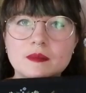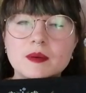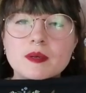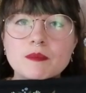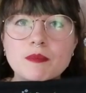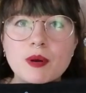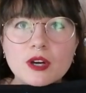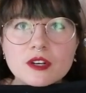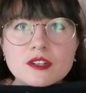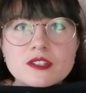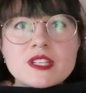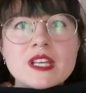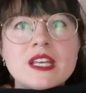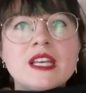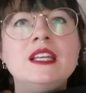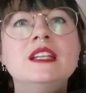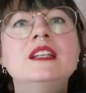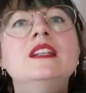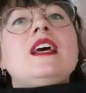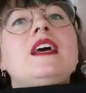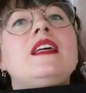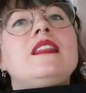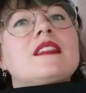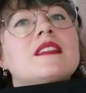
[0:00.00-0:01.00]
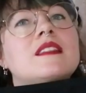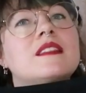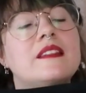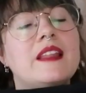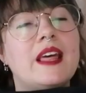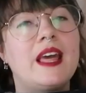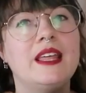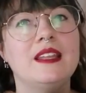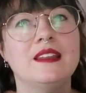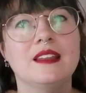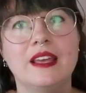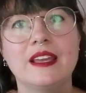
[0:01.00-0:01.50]
them in person, and
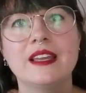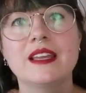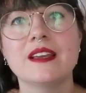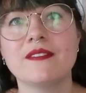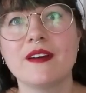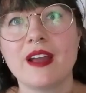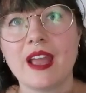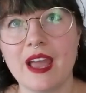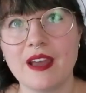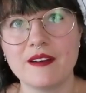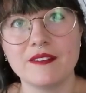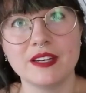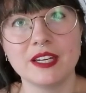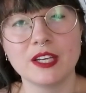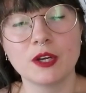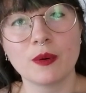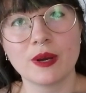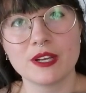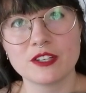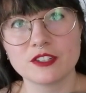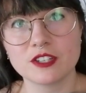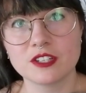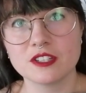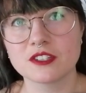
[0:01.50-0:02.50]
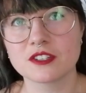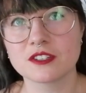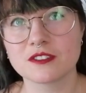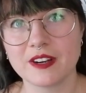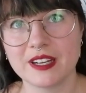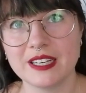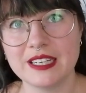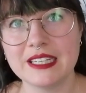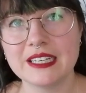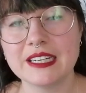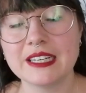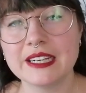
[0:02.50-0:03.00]
then like if I have any questions or if
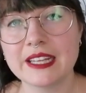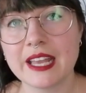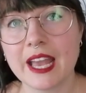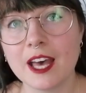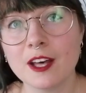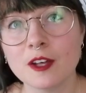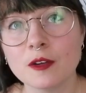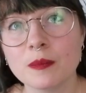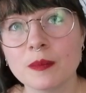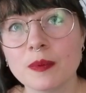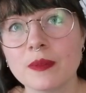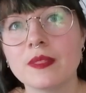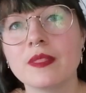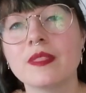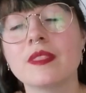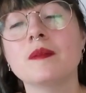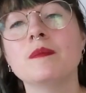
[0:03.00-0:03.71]
I need any help,